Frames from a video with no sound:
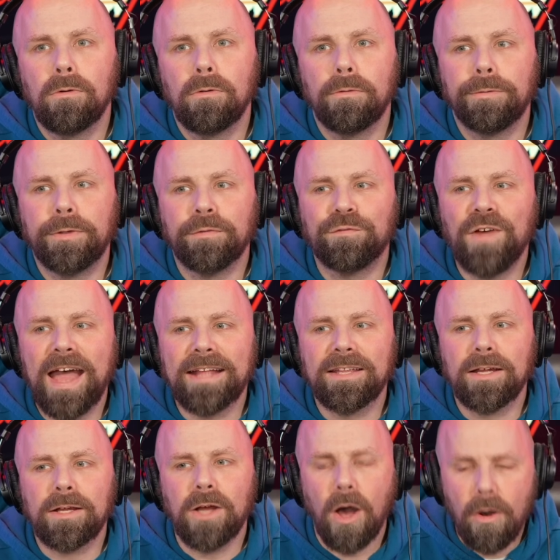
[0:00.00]
the fact
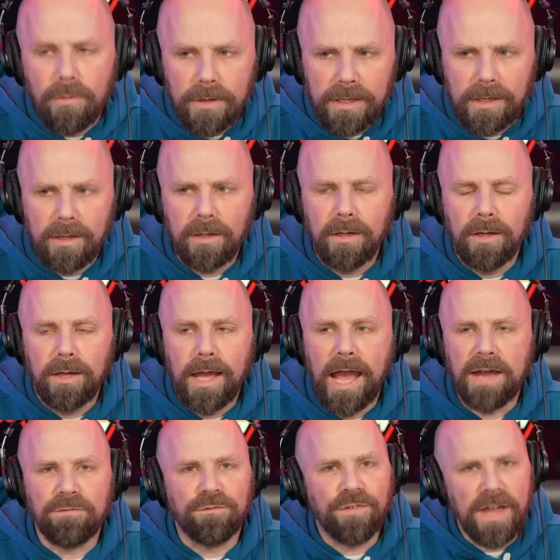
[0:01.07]
that Cody
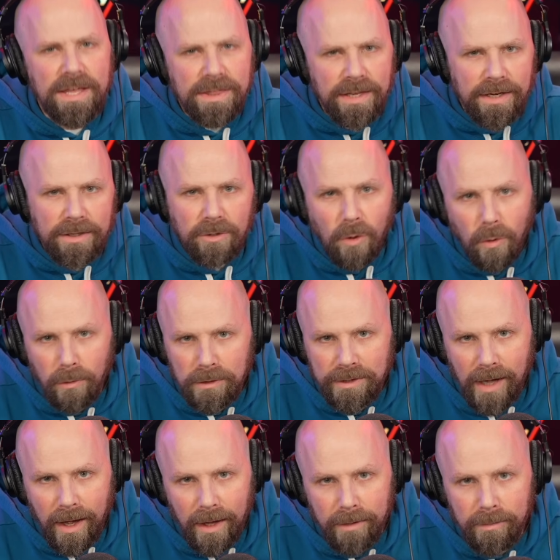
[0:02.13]
had faith in it the whole
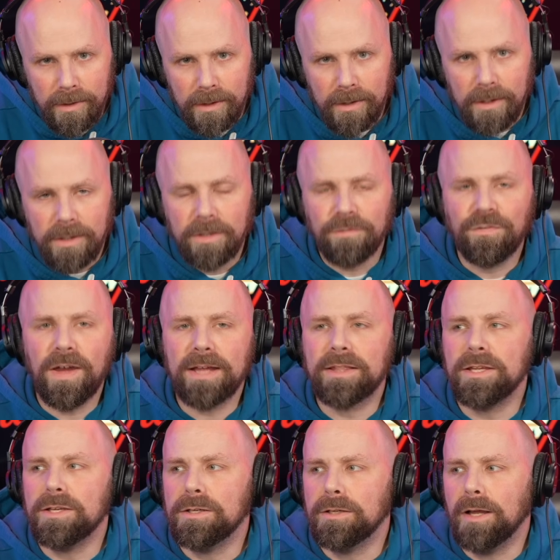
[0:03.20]
time, the fact
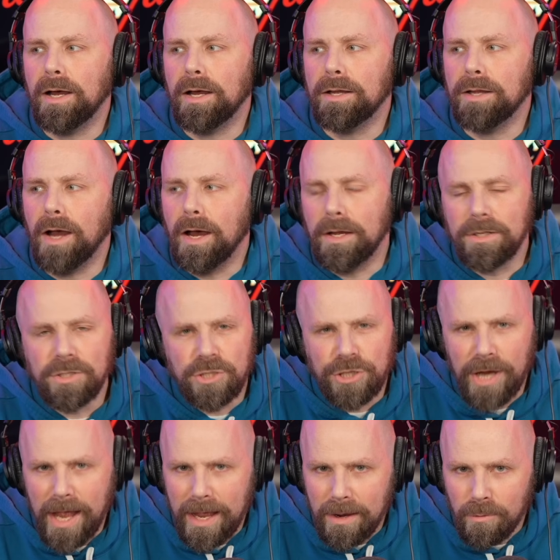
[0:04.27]
that uh, uh,
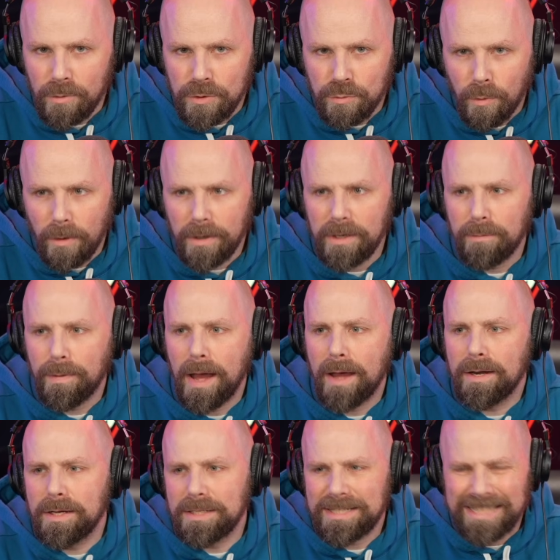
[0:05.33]
Jey was worried about
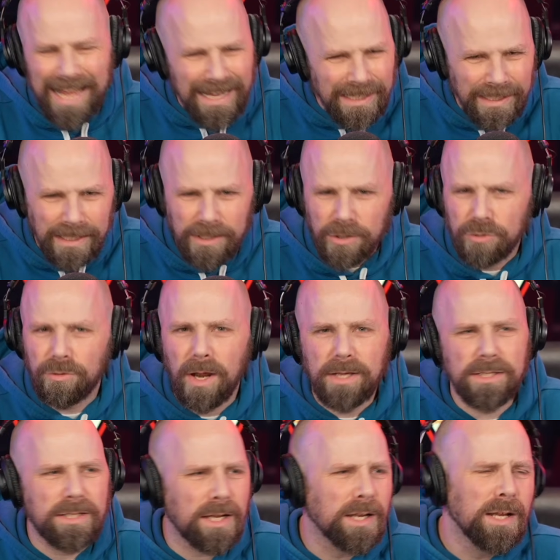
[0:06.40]
it, Seth didn't
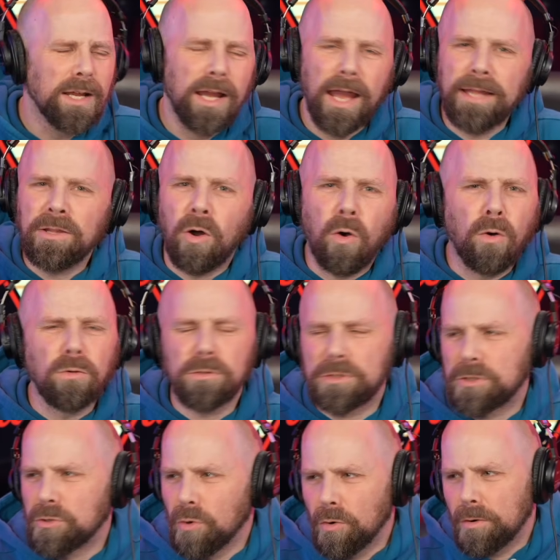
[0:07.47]
trust it, and the whole
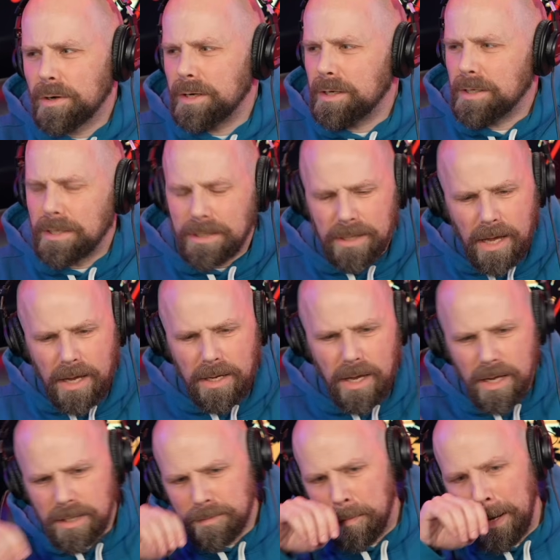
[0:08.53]
story is,
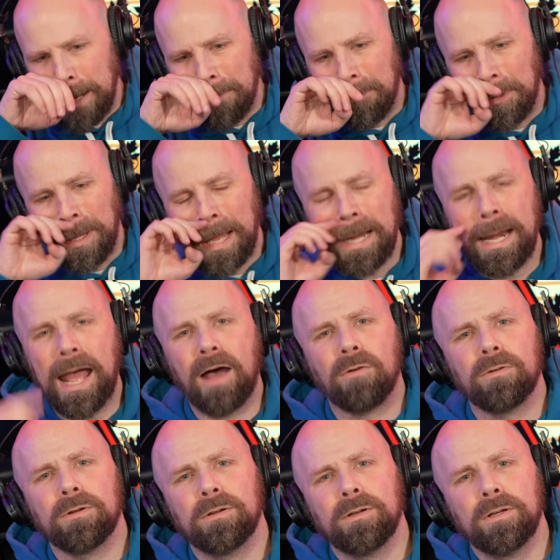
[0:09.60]
is being played
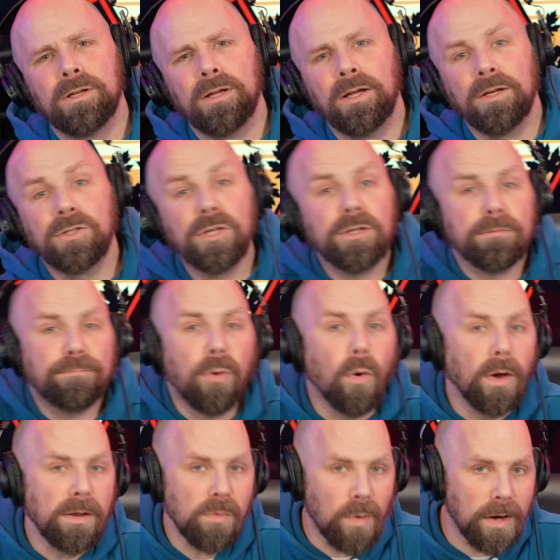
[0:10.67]
out to the
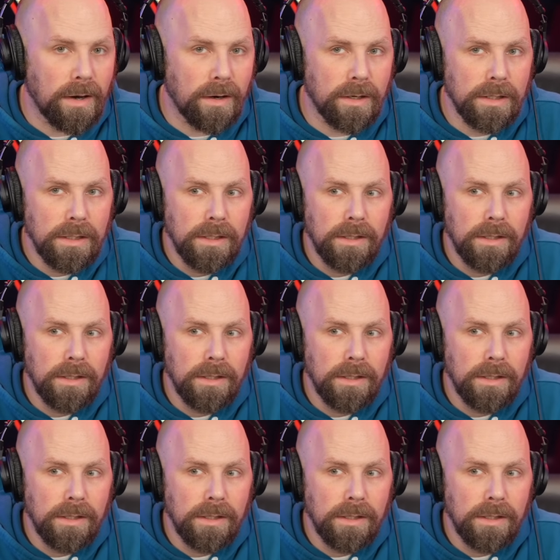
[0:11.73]
point where